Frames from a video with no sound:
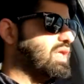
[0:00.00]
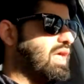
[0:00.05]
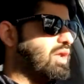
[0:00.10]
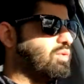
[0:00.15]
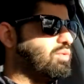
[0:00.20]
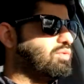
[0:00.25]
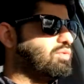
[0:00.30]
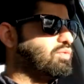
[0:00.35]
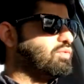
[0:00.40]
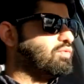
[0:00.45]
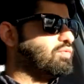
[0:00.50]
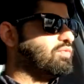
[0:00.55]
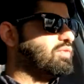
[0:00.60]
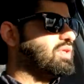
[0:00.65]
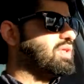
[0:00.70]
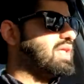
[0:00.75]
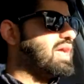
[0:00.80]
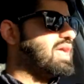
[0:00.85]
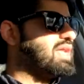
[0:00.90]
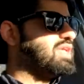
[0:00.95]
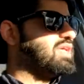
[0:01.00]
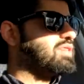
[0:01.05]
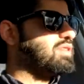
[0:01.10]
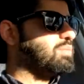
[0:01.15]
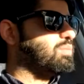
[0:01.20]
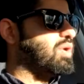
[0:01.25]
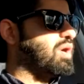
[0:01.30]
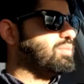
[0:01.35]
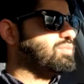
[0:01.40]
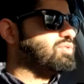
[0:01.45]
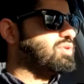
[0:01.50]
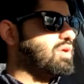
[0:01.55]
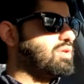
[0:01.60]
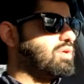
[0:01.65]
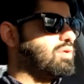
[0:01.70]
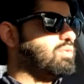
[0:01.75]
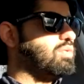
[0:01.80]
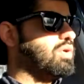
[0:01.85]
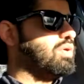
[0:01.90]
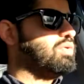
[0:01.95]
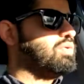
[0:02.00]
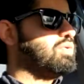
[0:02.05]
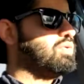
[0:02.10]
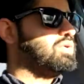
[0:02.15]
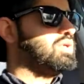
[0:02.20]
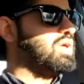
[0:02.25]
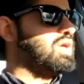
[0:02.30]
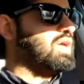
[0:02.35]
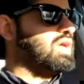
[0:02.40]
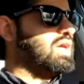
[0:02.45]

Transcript: I don't feel any of the bumps on the road.